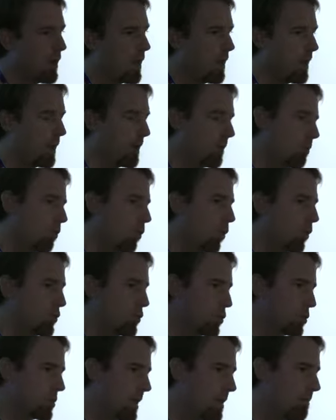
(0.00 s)
and we'll
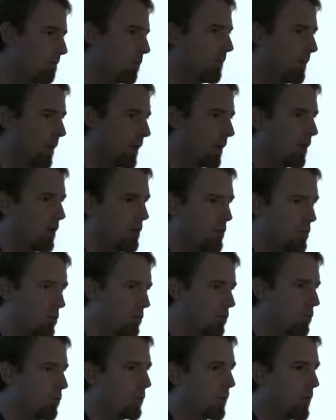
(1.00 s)
just implement a
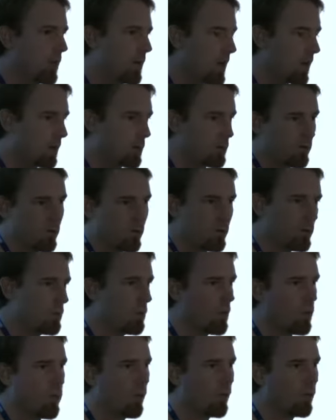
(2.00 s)
new connector, a
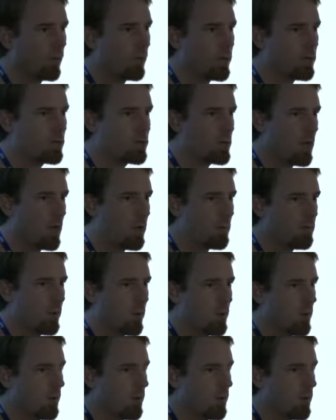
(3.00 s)
new authority type,